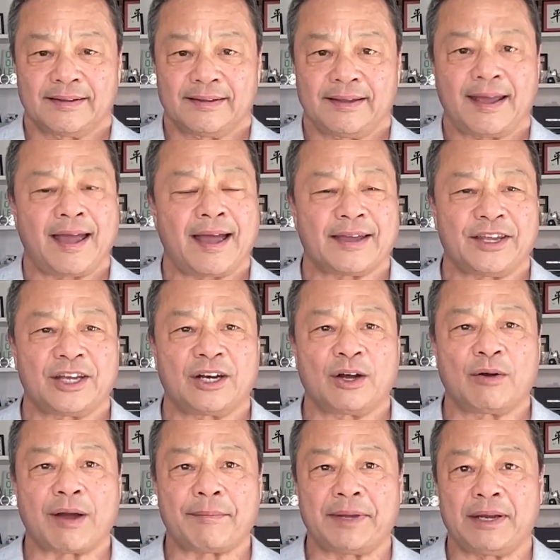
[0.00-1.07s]
Yeah, you
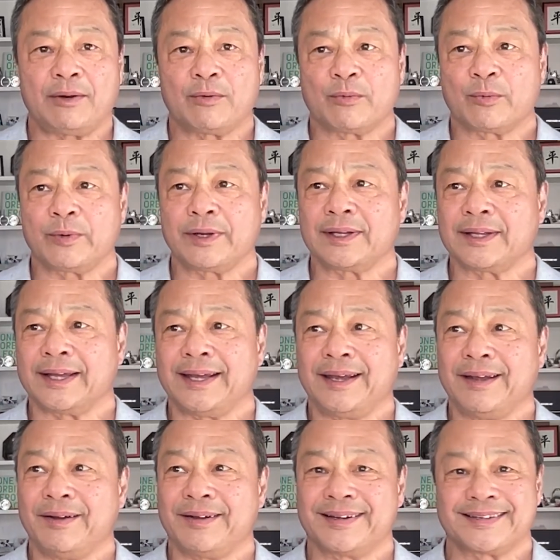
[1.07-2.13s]
know, I mean,
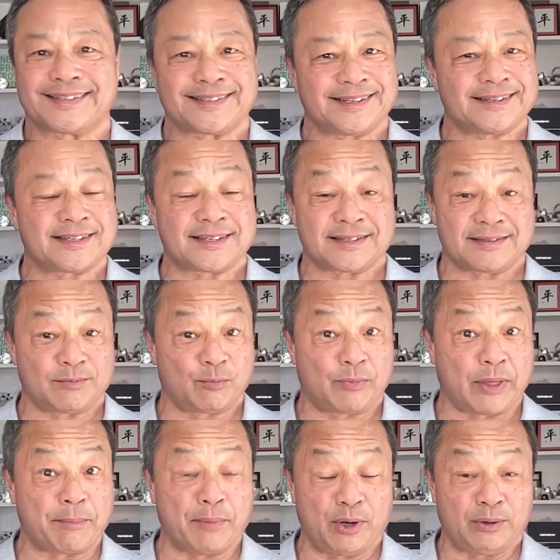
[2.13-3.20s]
really, since
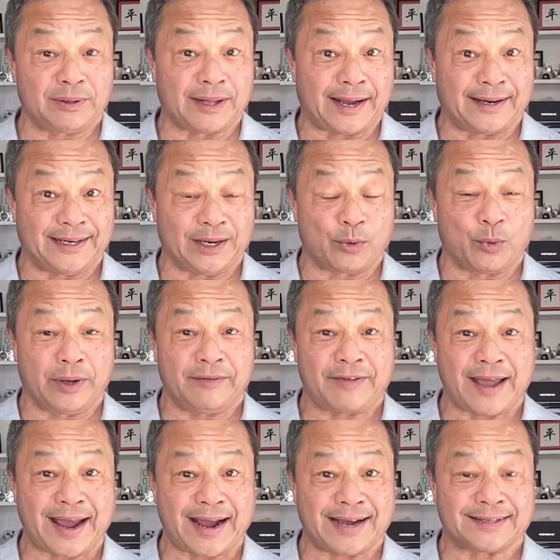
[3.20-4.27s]
the moon landing, we've
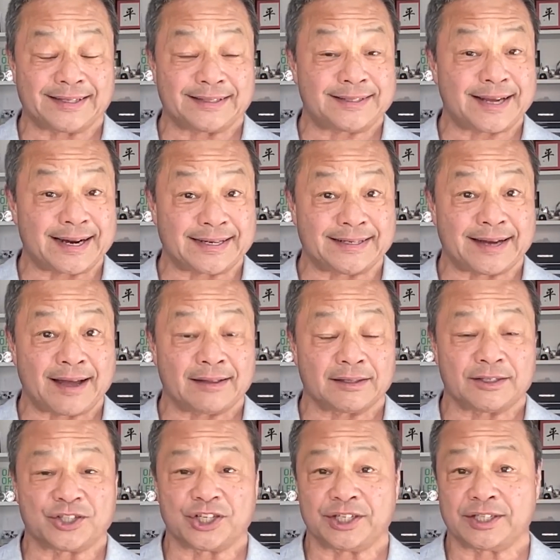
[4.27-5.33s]
had the
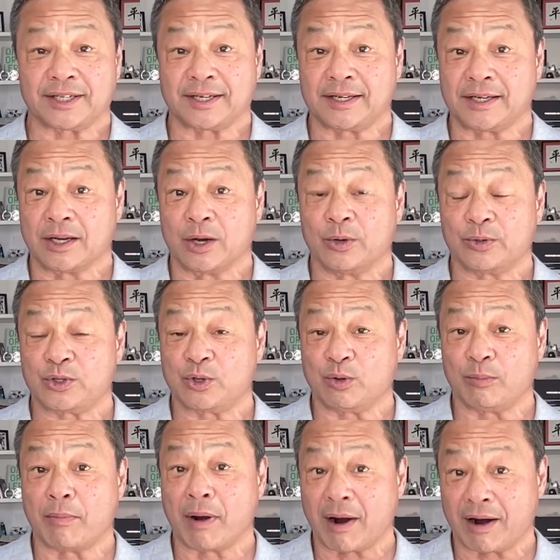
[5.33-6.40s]
technology to go to
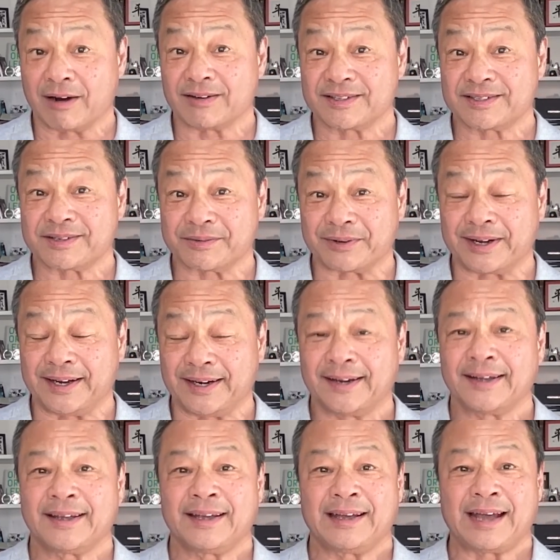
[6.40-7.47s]
Mars, right?
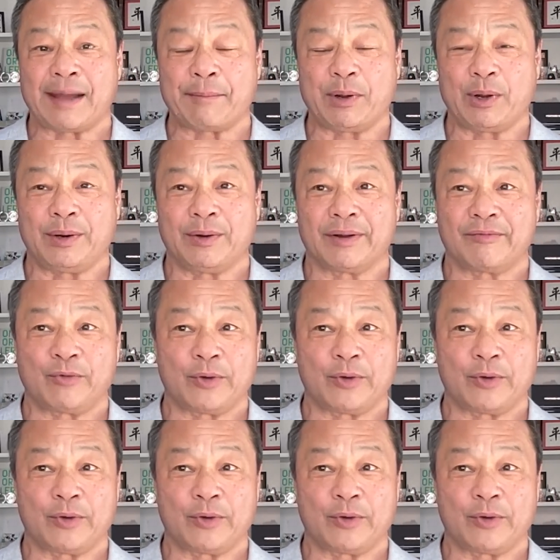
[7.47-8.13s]
Mm-hmm. I mean, if we